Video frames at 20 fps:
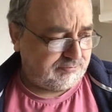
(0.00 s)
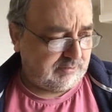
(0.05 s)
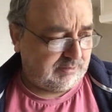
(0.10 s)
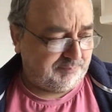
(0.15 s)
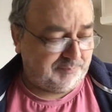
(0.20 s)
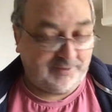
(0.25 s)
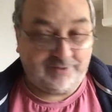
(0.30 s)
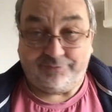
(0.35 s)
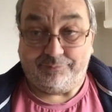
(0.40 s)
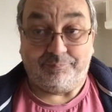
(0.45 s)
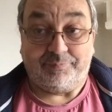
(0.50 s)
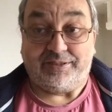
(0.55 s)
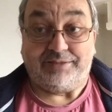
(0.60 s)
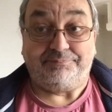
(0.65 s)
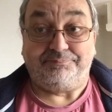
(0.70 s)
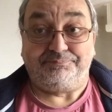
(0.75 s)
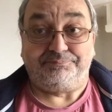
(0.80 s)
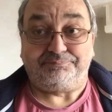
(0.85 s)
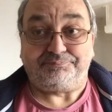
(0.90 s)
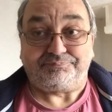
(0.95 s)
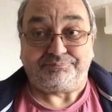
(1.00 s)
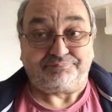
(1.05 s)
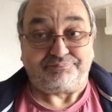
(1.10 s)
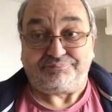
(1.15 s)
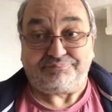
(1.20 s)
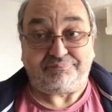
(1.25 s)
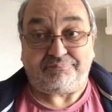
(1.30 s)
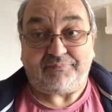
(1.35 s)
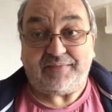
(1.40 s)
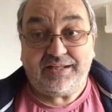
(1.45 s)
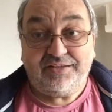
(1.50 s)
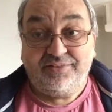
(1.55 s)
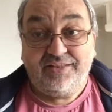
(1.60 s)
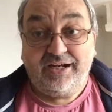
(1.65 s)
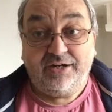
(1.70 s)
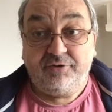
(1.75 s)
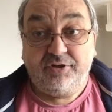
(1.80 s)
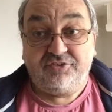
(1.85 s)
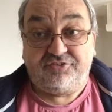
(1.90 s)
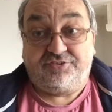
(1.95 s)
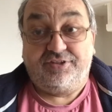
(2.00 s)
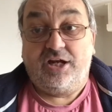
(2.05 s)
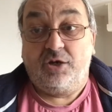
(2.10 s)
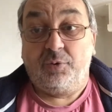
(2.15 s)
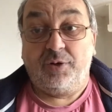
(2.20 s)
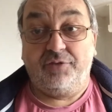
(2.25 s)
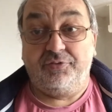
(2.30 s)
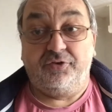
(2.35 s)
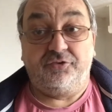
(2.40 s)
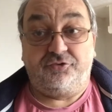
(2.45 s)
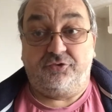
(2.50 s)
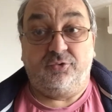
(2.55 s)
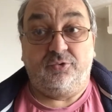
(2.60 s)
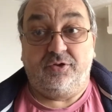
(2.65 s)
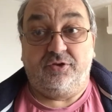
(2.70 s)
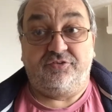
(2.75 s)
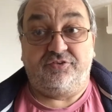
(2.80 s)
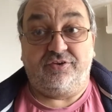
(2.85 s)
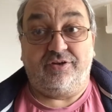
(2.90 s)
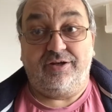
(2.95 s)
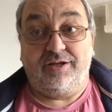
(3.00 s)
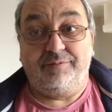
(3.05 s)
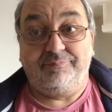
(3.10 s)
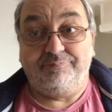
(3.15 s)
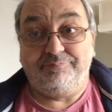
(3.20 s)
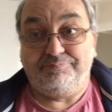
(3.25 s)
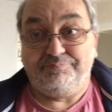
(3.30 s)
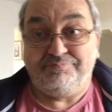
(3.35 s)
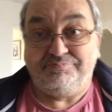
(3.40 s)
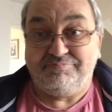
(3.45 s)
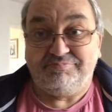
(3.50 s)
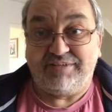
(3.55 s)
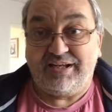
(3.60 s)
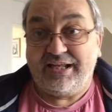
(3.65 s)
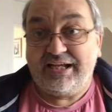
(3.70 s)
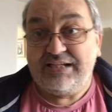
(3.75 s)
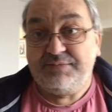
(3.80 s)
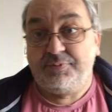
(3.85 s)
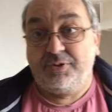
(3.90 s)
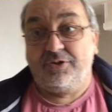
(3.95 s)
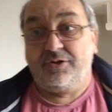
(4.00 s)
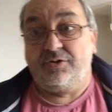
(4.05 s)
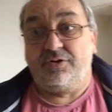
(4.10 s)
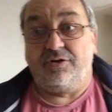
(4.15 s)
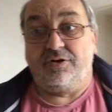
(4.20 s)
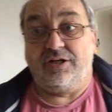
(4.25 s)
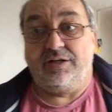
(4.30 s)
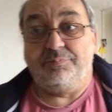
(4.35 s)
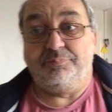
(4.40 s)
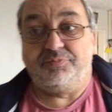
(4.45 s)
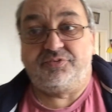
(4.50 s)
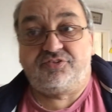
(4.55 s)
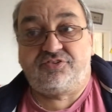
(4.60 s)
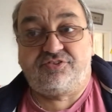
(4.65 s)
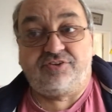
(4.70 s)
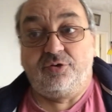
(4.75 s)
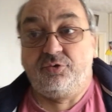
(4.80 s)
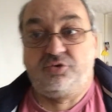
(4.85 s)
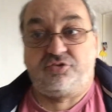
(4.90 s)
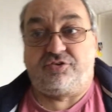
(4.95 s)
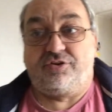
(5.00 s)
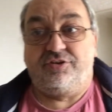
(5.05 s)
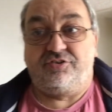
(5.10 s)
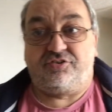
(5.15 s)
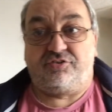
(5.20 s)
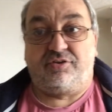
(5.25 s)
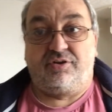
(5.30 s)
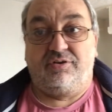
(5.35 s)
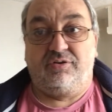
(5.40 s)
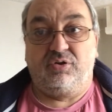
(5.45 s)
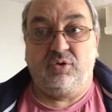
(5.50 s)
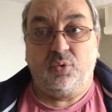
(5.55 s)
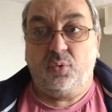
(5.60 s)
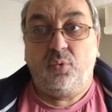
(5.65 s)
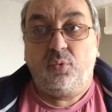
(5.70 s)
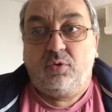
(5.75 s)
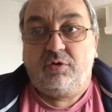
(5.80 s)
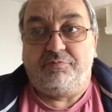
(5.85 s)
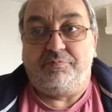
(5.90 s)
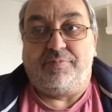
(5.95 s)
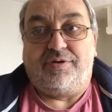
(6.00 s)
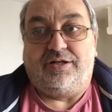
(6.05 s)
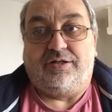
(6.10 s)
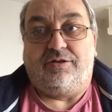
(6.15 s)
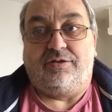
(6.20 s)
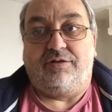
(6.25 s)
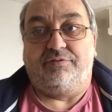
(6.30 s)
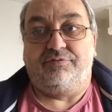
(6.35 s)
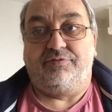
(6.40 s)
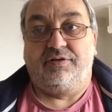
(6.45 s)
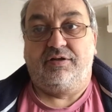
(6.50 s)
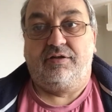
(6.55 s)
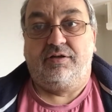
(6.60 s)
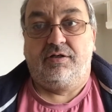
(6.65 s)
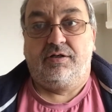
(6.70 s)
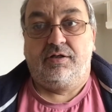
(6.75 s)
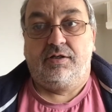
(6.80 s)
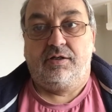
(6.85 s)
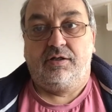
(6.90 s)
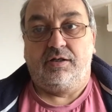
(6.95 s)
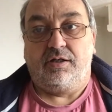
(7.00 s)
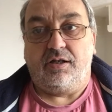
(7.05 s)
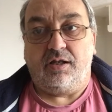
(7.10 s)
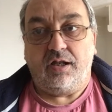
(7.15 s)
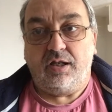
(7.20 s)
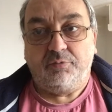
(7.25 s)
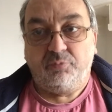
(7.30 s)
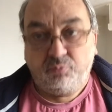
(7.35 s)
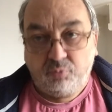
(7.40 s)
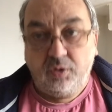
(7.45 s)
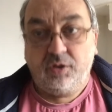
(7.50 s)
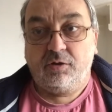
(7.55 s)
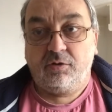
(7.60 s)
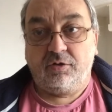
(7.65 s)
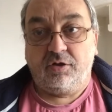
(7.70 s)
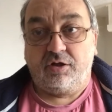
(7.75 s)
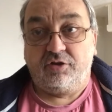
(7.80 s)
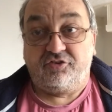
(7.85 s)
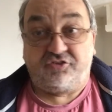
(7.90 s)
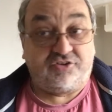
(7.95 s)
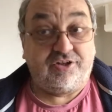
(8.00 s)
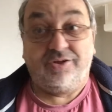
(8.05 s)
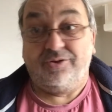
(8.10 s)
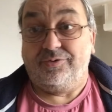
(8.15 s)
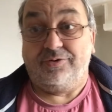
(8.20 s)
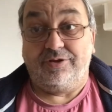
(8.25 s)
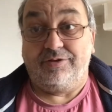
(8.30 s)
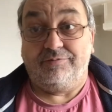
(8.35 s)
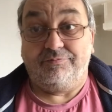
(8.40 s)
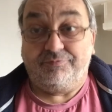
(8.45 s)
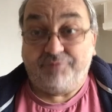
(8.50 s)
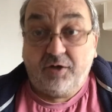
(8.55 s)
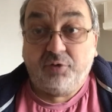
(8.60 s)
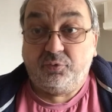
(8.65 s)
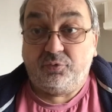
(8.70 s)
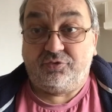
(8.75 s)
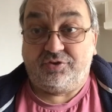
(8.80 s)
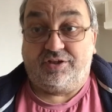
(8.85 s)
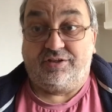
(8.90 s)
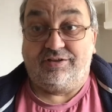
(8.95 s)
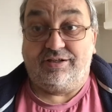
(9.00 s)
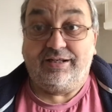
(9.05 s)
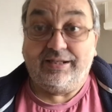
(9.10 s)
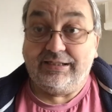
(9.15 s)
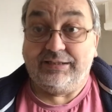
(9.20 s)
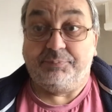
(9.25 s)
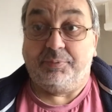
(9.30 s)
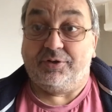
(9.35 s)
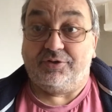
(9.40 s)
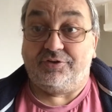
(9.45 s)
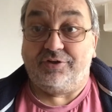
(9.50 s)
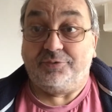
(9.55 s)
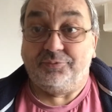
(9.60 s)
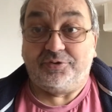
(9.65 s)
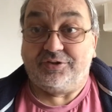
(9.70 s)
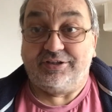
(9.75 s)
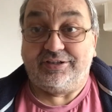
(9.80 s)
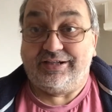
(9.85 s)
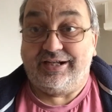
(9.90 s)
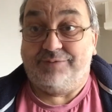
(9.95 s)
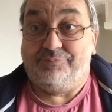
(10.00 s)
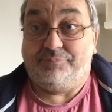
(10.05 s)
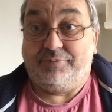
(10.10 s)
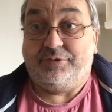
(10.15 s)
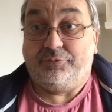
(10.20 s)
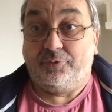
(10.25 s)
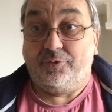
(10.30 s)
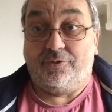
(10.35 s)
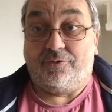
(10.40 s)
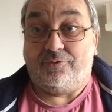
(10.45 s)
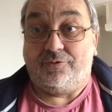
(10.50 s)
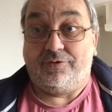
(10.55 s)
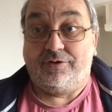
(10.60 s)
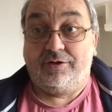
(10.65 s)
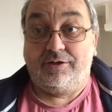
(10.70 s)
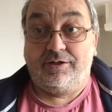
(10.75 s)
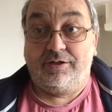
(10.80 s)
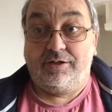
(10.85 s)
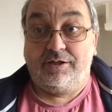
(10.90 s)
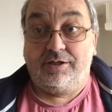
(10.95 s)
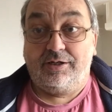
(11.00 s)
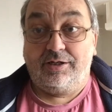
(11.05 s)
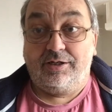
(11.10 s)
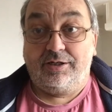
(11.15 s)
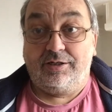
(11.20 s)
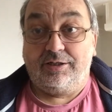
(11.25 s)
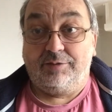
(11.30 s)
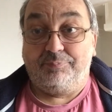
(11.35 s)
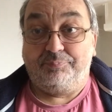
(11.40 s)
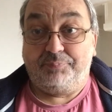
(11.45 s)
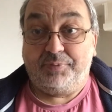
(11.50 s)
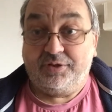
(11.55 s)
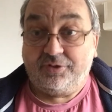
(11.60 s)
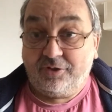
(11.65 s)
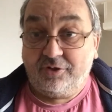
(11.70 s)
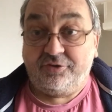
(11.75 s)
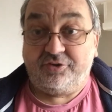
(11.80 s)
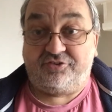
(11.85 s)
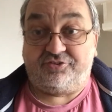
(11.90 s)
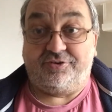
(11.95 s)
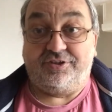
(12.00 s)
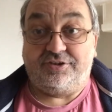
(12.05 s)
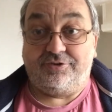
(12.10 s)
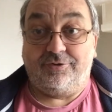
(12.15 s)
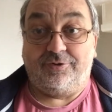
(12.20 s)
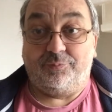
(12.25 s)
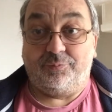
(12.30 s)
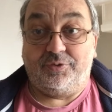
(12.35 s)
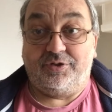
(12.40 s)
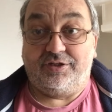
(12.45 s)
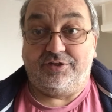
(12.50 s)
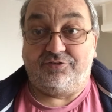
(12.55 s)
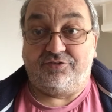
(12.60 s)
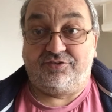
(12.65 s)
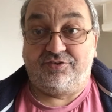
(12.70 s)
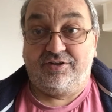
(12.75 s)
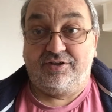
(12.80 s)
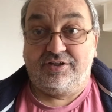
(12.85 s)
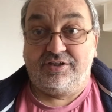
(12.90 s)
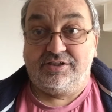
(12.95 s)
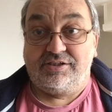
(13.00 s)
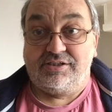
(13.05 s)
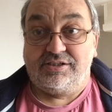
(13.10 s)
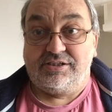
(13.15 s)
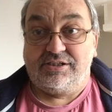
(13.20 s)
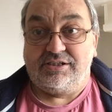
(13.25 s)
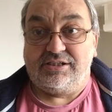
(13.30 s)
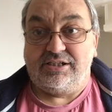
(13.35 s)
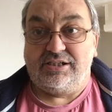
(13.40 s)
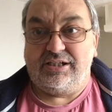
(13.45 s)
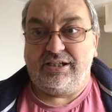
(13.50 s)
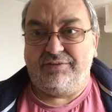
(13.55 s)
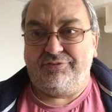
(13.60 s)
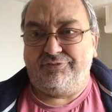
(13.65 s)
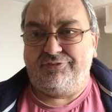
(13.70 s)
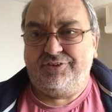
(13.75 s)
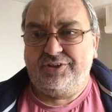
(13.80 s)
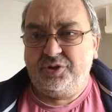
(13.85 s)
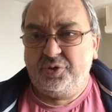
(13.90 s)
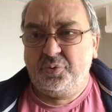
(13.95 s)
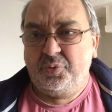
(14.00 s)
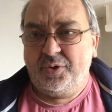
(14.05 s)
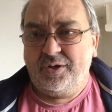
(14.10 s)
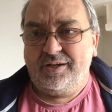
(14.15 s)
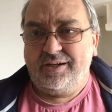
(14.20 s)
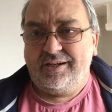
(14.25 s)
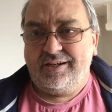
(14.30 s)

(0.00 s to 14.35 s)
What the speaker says: Pardon me. There is no other choice. I'm Labour, I am socialist all of my life. I will still vote Labour, don't get me wrong. But honestly, comrades, if you